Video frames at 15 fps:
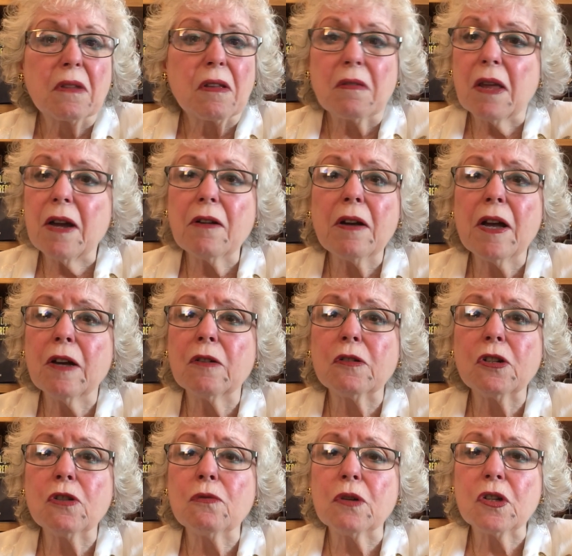They're held
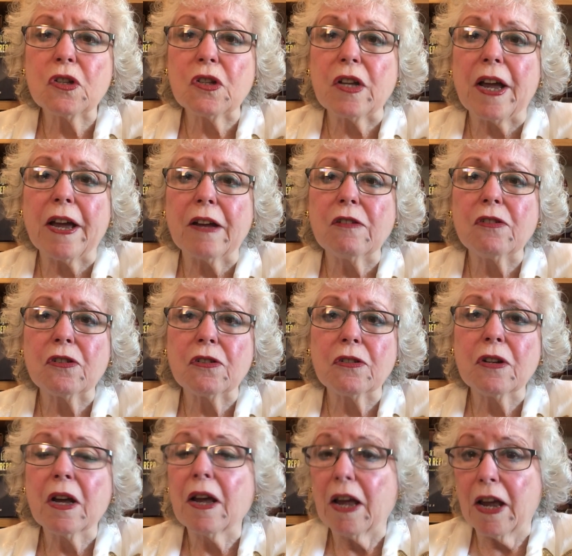to a
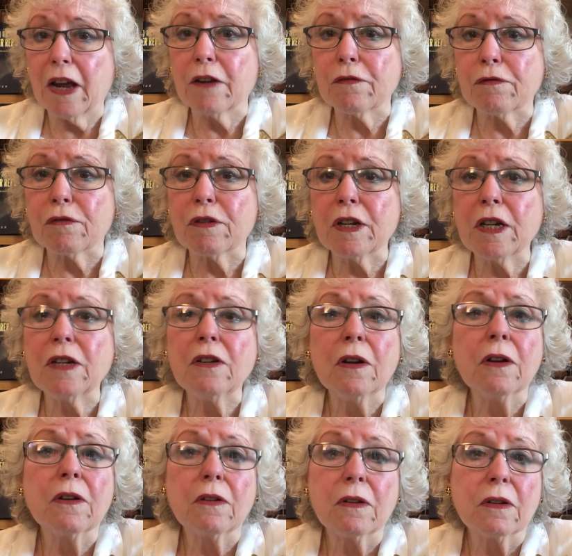standard every
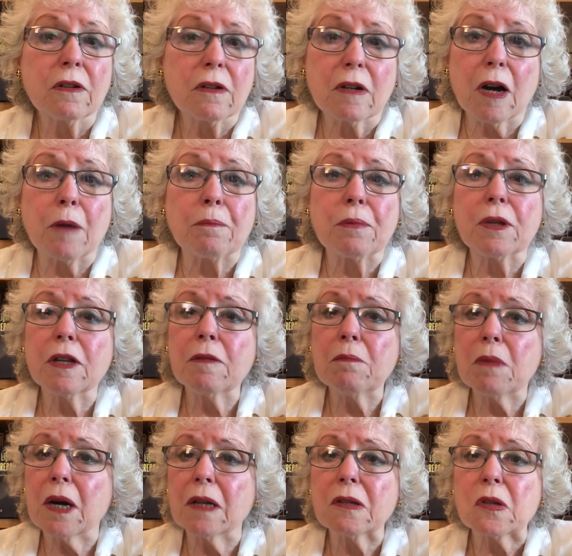couple of
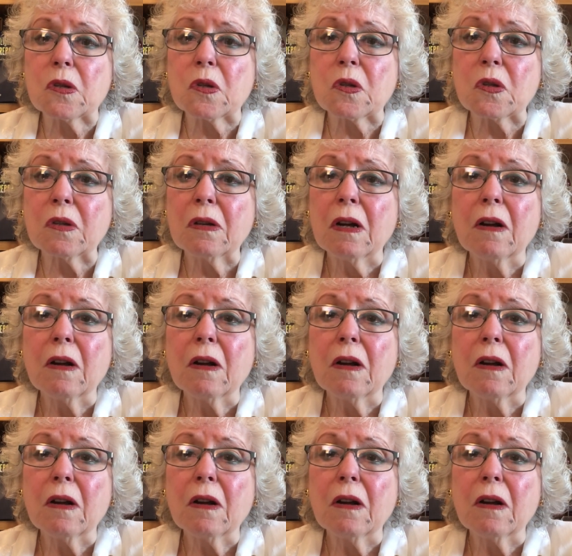months